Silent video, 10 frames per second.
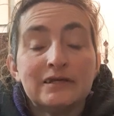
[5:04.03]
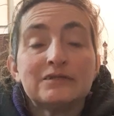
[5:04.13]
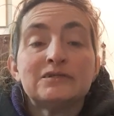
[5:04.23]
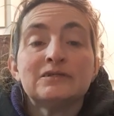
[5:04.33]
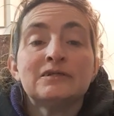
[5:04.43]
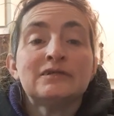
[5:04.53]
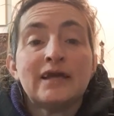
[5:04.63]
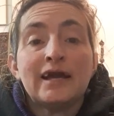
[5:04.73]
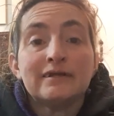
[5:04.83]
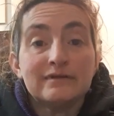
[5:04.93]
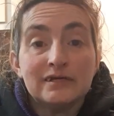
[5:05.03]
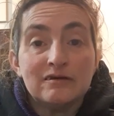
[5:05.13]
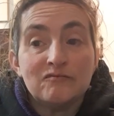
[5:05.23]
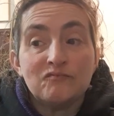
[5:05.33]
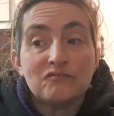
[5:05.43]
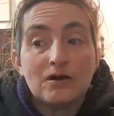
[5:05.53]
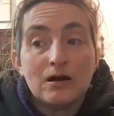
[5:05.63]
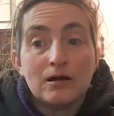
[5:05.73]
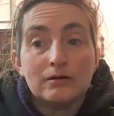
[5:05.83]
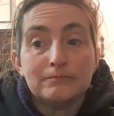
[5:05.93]
incident and My had to leave.
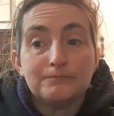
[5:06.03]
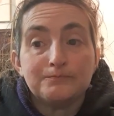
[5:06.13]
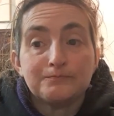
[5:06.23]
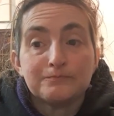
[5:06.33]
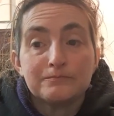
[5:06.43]
Um, to